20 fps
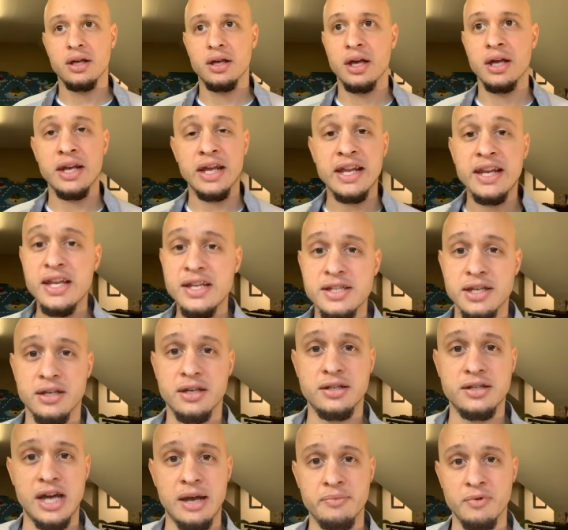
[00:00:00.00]
any
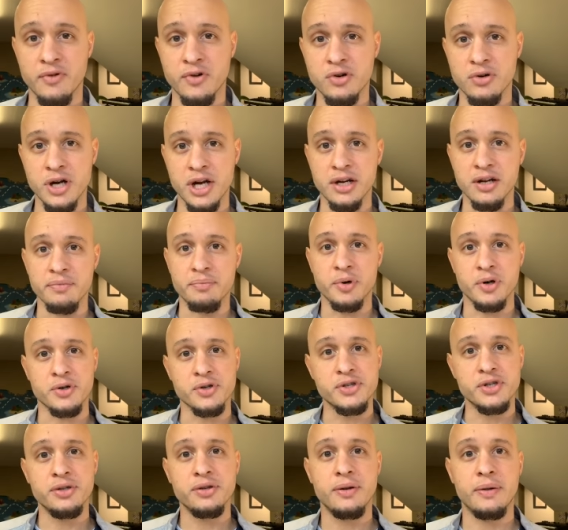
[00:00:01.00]
type of creative
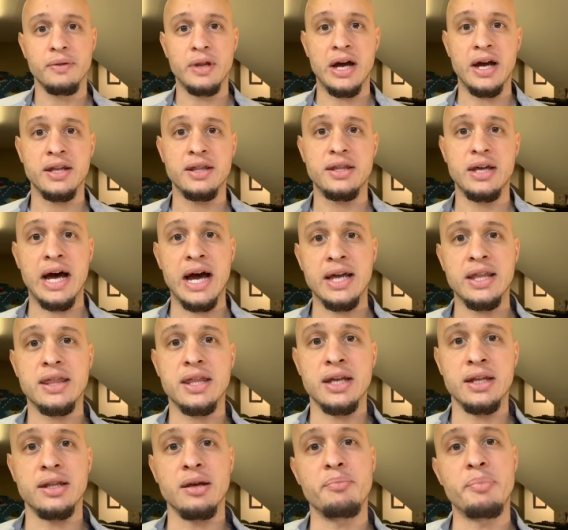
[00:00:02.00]
person, I
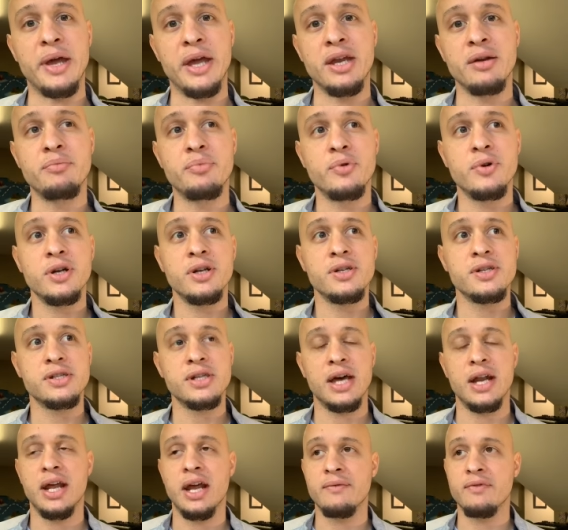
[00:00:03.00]
think the pain point is
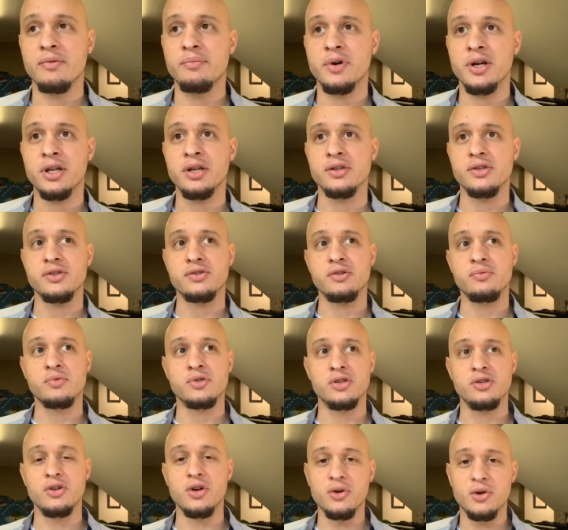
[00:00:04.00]
that everybody assumes
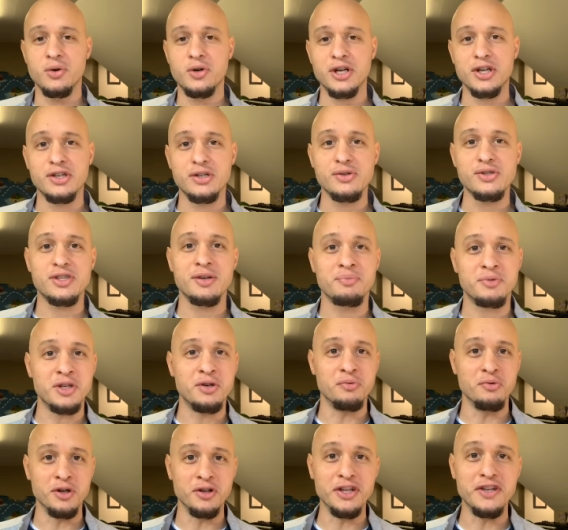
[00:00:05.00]
that you can do
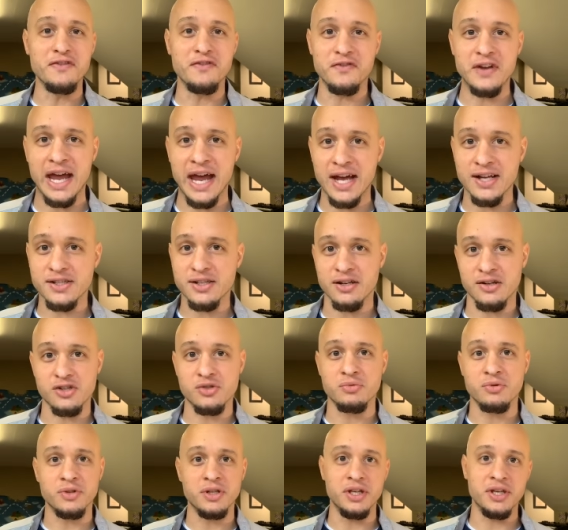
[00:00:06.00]
something really fast and it's
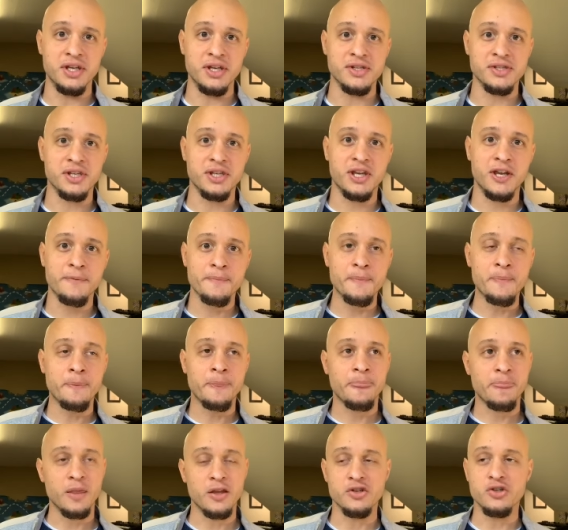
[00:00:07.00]
really easy,
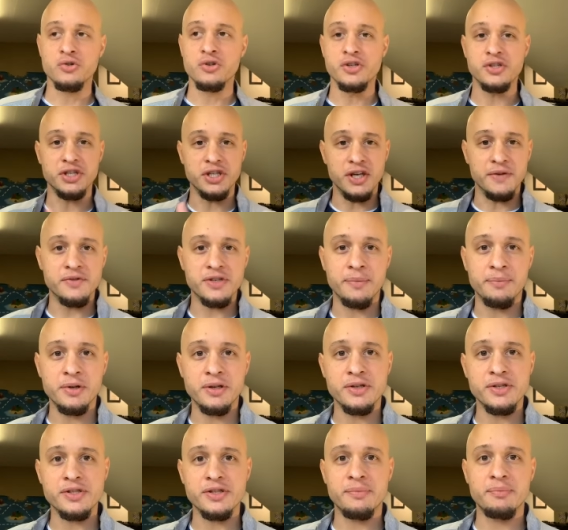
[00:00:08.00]
is you just give something
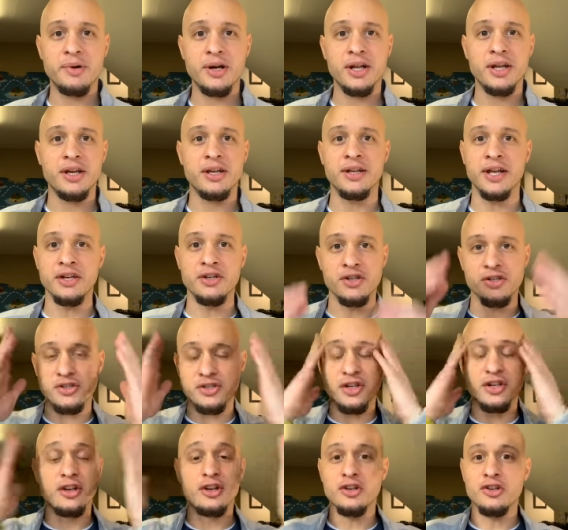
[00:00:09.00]
to somebody and they
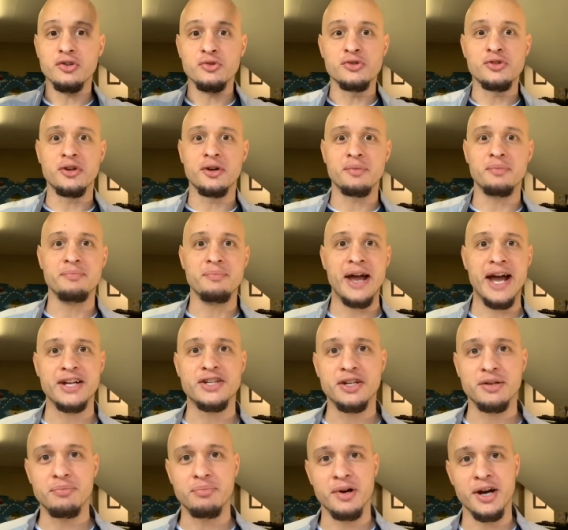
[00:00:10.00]
just use their
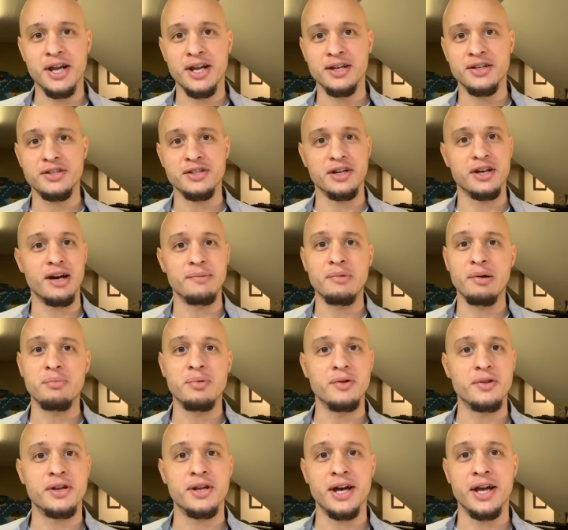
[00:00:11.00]
magic brain to come up
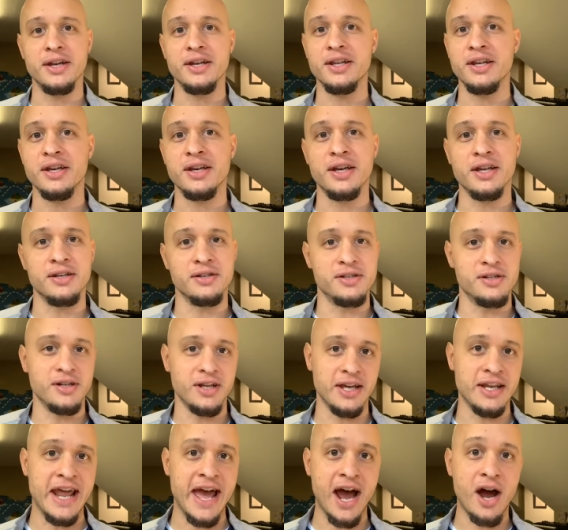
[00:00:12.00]
with an idea in
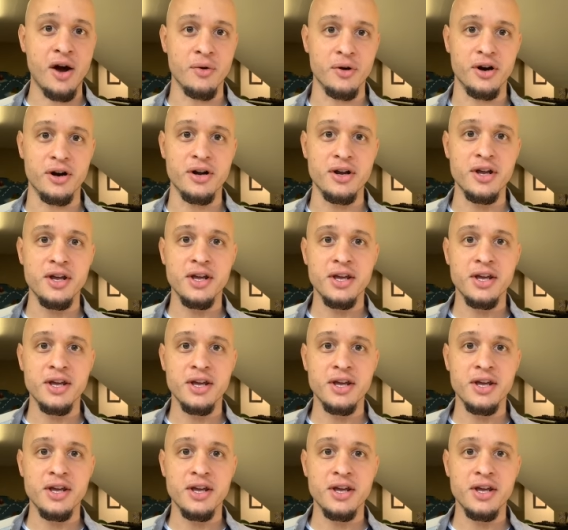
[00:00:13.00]
an hour.